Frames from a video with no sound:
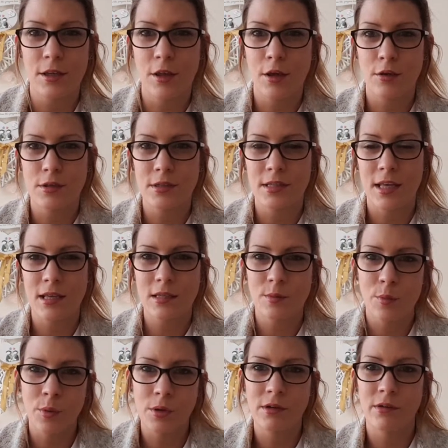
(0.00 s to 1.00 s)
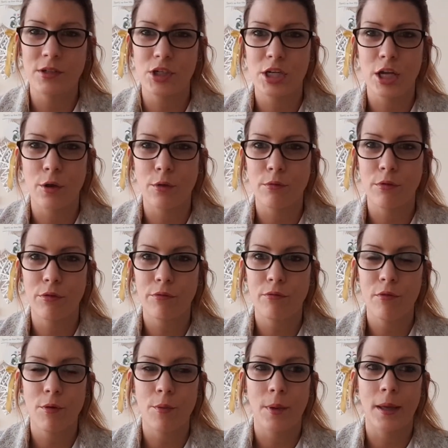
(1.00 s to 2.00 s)
those things, but when you're actually going
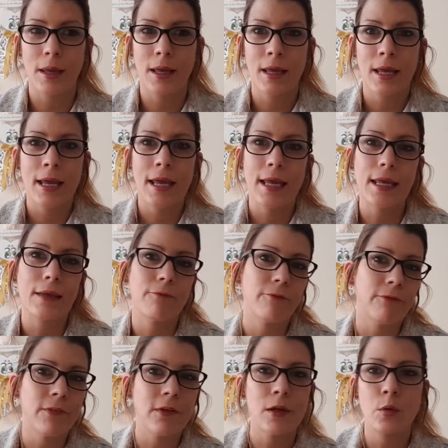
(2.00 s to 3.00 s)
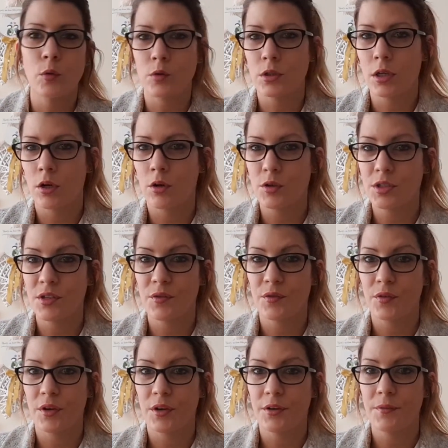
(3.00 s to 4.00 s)
through it, it feels a lot
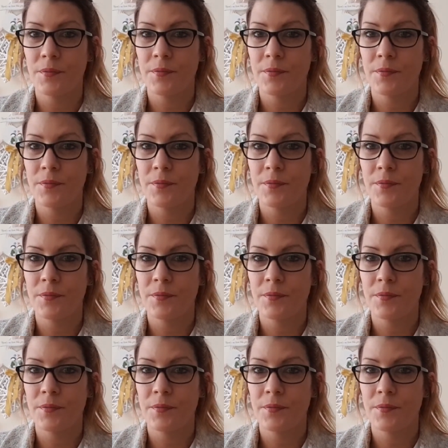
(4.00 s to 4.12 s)
different.